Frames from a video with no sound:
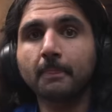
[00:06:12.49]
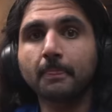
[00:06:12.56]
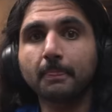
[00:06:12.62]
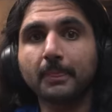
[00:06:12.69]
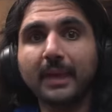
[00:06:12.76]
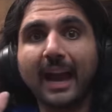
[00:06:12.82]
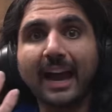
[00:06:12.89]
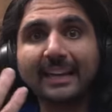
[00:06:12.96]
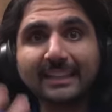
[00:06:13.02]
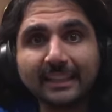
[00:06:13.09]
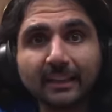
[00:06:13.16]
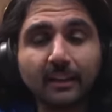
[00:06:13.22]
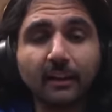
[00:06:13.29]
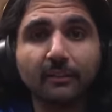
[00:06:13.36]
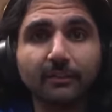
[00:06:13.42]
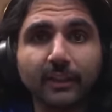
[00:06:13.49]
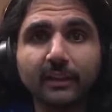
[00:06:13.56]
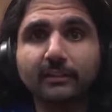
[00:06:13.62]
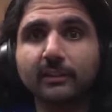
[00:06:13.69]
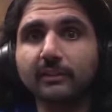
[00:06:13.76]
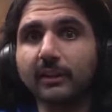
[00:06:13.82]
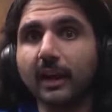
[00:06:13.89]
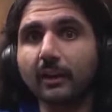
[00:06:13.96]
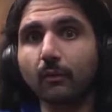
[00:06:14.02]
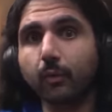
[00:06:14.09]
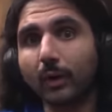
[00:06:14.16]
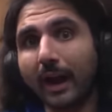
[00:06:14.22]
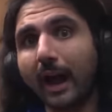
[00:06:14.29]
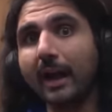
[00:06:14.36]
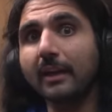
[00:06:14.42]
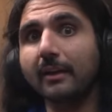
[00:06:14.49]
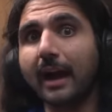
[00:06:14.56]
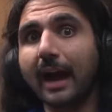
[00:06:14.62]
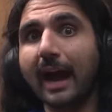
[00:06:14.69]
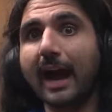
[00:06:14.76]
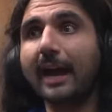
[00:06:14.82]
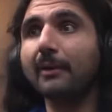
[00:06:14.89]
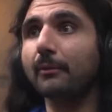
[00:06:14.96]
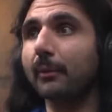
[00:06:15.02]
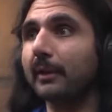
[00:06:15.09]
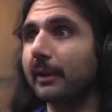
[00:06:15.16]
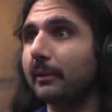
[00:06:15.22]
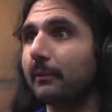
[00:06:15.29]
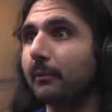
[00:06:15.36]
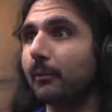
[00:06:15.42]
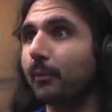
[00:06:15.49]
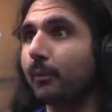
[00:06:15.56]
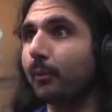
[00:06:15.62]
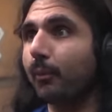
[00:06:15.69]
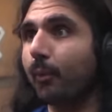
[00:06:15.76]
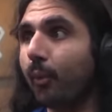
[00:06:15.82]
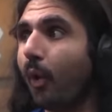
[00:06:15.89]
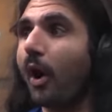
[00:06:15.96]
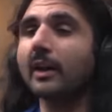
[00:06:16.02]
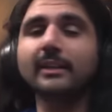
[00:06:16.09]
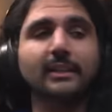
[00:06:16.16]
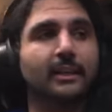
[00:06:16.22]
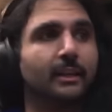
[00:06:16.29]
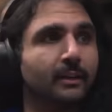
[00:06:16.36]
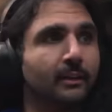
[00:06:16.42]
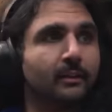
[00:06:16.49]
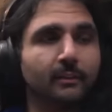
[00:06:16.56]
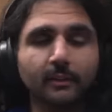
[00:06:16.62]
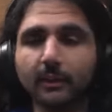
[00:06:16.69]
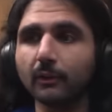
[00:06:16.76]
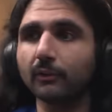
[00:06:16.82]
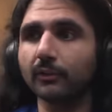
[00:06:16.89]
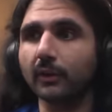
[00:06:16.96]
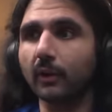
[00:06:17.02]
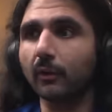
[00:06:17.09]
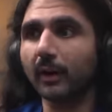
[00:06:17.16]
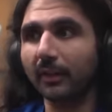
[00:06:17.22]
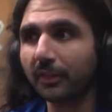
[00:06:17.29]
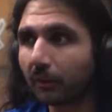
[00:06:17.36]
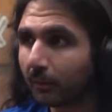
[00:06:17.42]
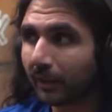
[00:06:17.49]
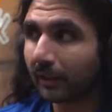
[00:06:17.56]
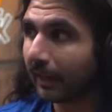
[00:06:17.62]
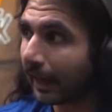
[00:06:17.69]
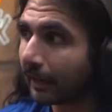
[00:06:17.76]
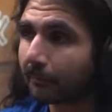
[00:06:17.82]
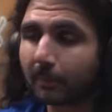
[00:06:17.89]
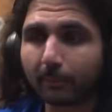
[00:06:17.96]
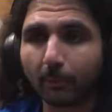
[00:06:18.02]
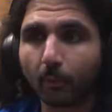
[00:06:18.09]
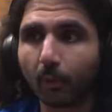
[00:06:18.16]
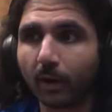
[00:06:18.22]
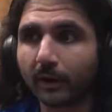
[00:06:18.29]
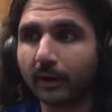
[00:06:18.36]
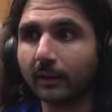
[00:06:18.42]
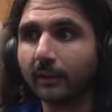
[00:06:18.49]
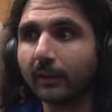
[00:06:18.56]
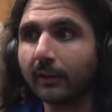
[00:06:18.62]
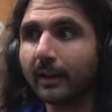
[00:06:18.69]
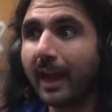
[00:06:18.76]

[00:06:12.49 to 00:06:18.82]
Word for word: The idea of this is kind of what I I really wanted years ago and I think what a lot of people wanted,